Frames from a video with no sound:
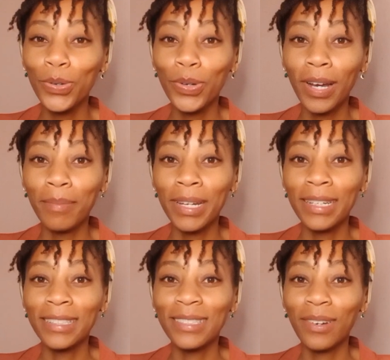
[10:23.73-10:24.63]
come
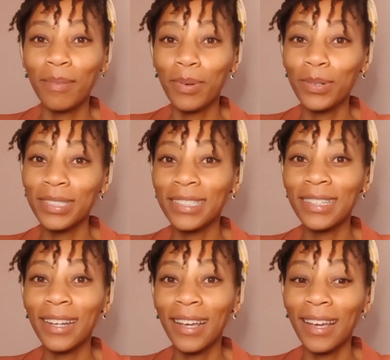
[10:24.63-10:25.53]
and talk about
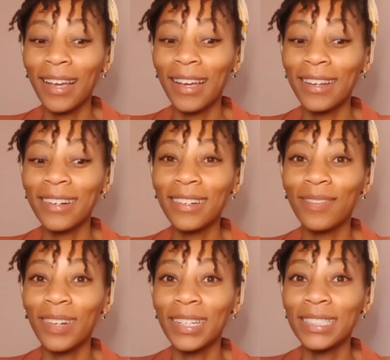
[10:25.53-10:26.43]
red
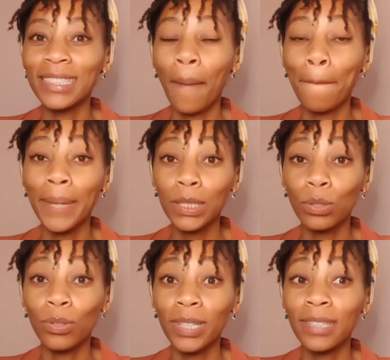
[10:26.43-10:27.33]
flags,
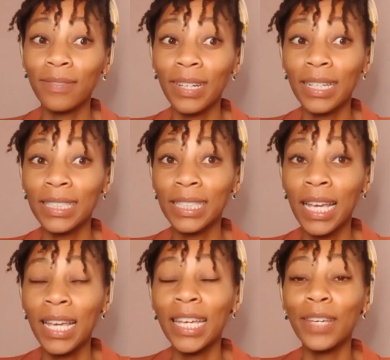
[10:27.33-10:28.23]
personal red flags,
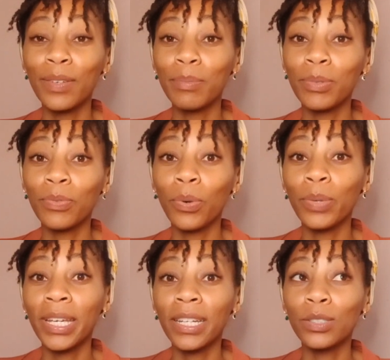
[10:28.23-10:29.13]
even before
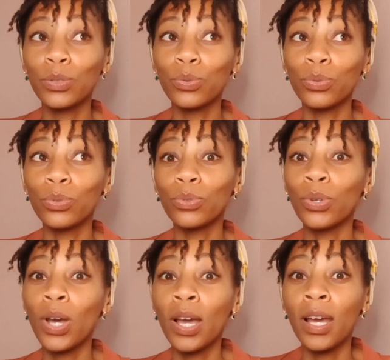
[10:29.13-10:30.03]
we get to
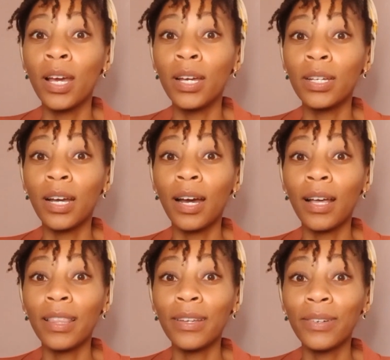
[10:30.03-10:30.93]

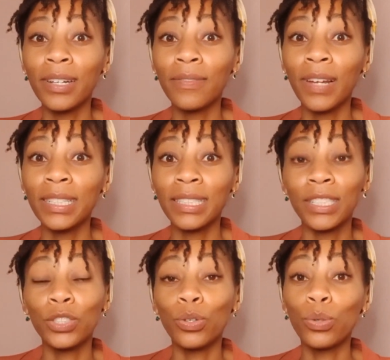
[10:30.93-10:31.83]
the red flags
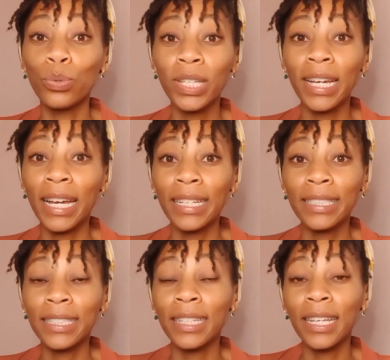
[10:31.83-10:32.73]
that you're looking at
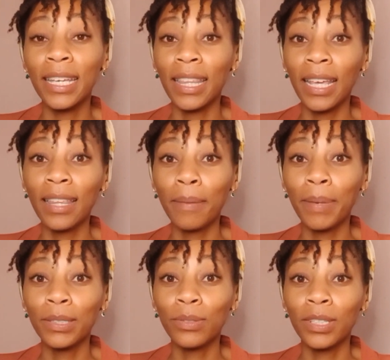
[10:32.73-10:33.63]
in the other
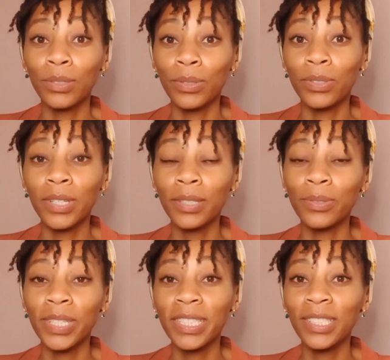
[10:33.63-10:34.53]
person that you're trying
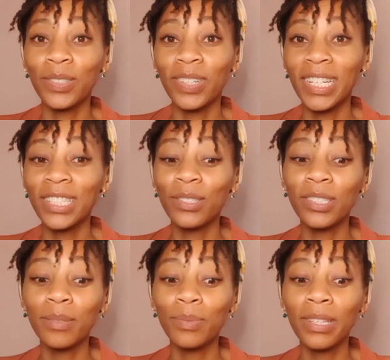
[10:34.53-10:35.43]
to get into a
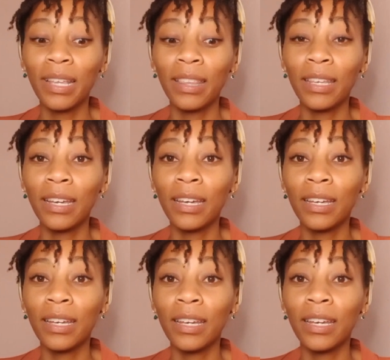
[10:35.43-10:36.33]
relationship with. I
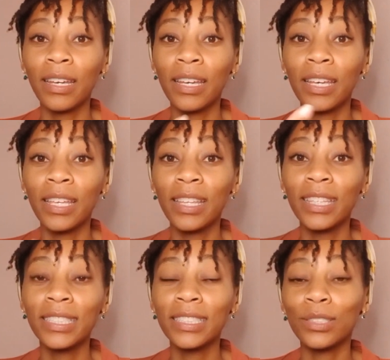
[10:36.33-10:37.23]
think
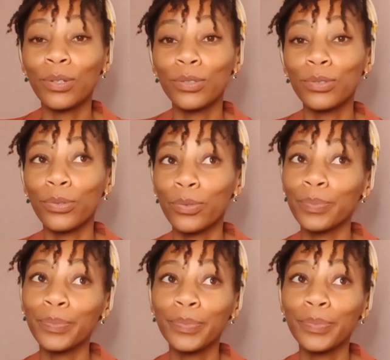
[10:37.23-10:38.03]
this is also